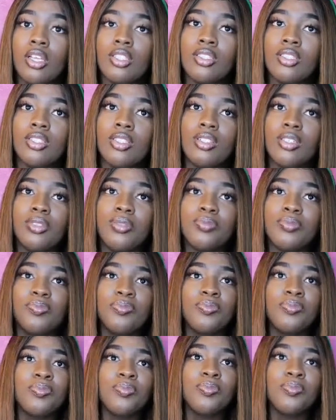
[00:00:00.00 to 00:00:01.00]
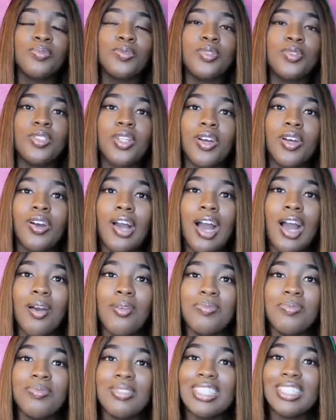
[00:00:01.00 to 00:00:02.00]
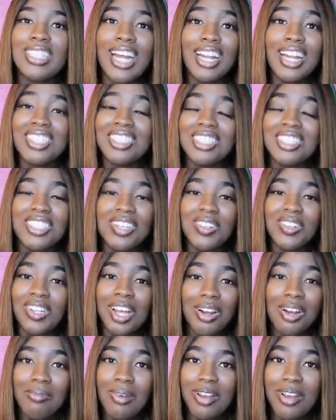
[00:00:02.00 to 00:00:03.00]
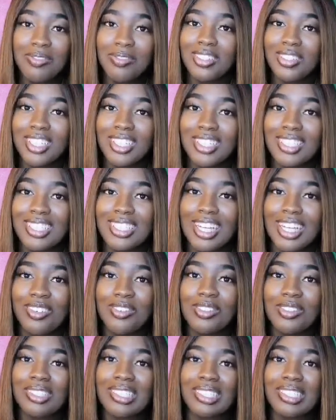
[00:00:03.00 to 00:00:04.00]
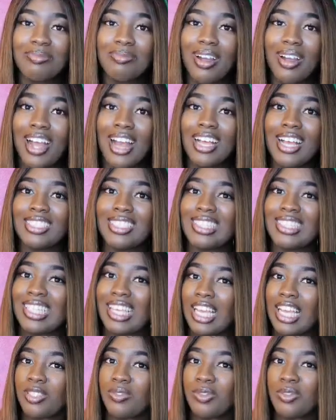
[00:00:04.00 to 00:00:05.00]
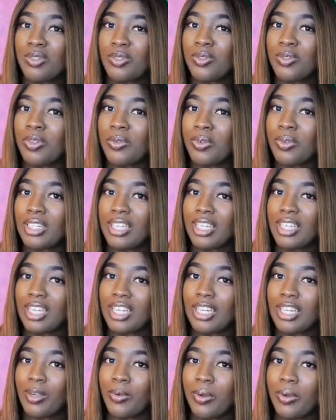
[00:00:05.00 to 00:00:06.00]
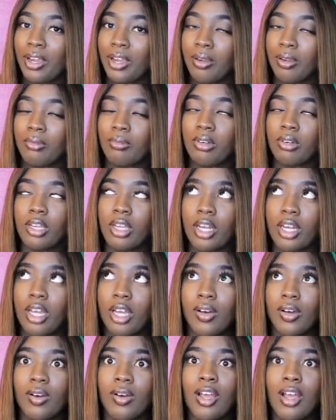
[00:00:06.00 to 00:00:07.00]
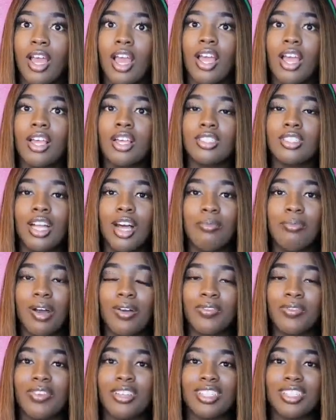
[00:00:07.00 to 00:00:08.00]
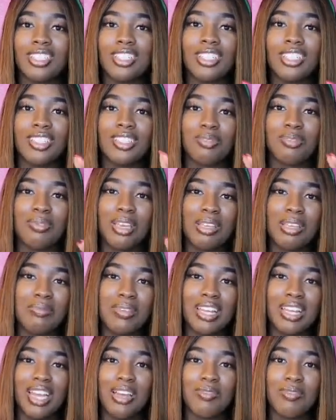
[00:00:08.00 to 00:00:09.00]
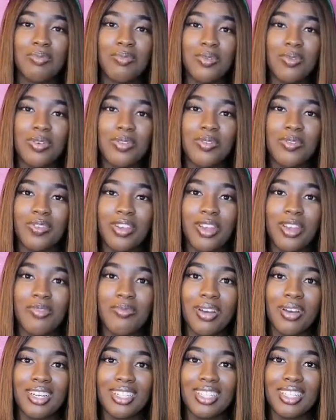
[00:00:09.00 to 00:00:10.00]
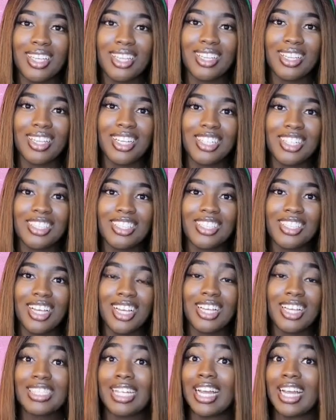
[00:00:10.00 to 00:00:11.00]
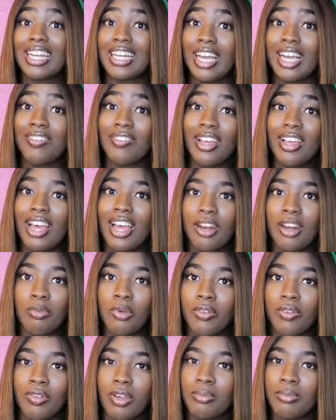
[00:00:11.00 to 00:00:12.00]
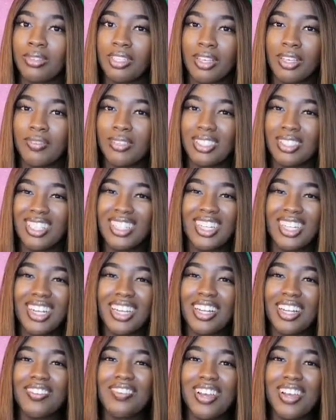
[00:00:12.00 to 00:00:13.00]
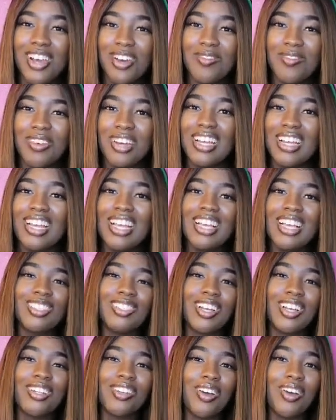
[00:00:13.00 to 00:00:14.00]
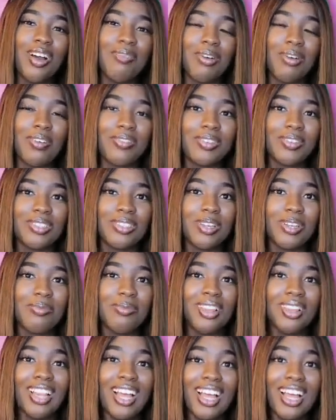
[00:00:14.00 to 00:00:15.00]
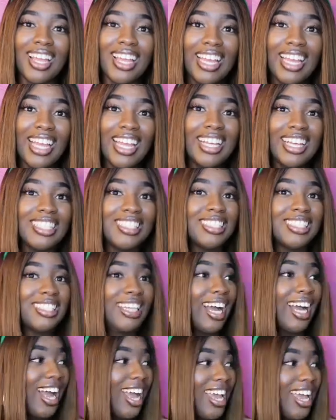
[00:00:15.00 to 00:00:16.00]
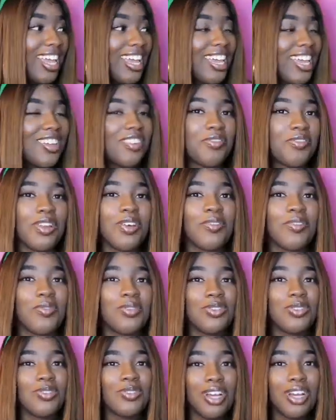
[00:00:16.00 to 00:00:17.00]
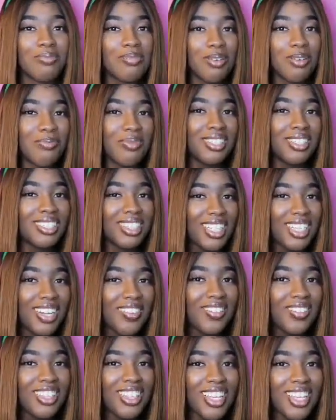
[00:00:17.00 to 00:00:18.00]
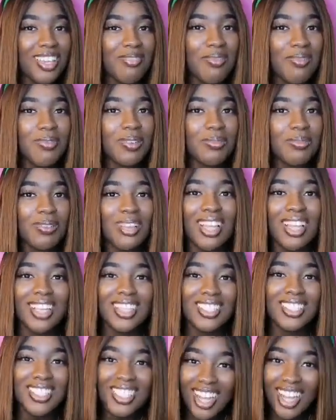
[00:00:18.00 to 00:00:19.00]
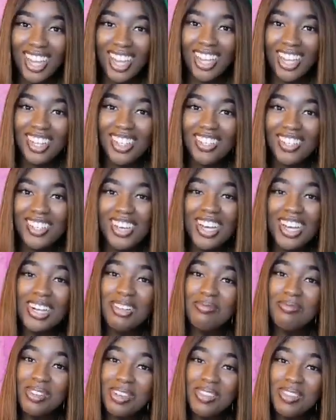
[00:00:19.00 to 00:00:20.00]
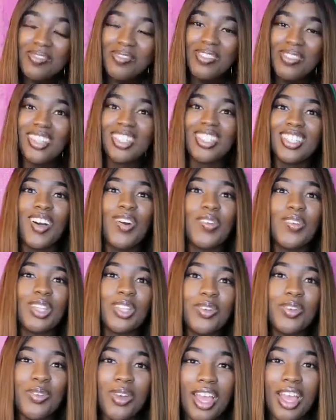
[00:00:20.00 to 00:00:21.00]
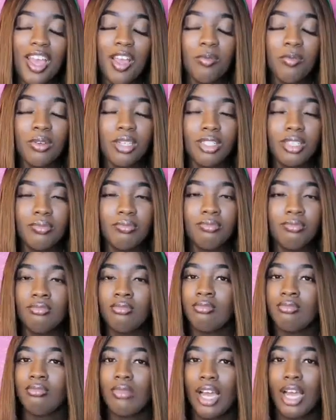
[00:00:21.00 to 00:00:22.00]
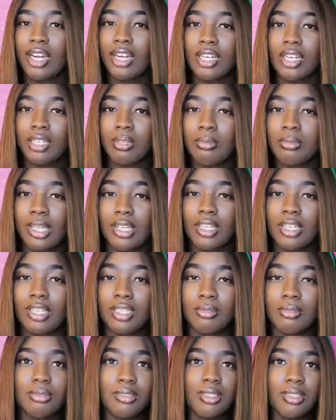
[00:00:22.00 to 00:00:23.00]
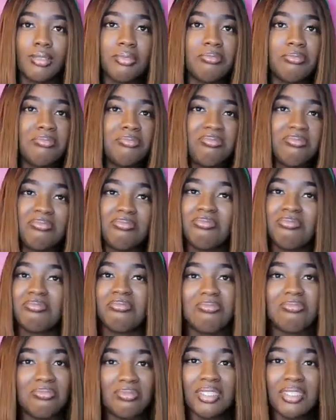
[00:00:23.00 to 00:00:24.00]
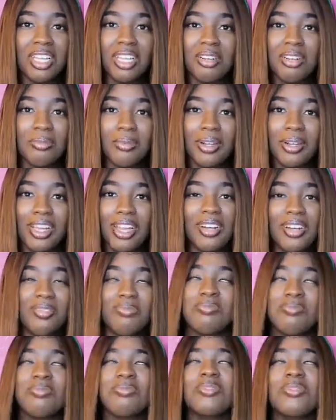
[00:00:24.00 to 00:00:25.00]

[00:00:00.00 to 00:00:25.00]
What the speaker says: So you know, I didn't tell none of my friends because I wanted to surprise just in case we did end up working out. Because all my friends didn't expect me to have a boyfriend. Everybody think like, because I never had a boyfriend. I'm 17, I never had one. So I know all my friends gonna be like, Shia, you know, when you drop your picture and everything, people gonna be like, Shia, you got a boyfriend. So I want to do that, but I didn't end up liking him, so that didn't work out.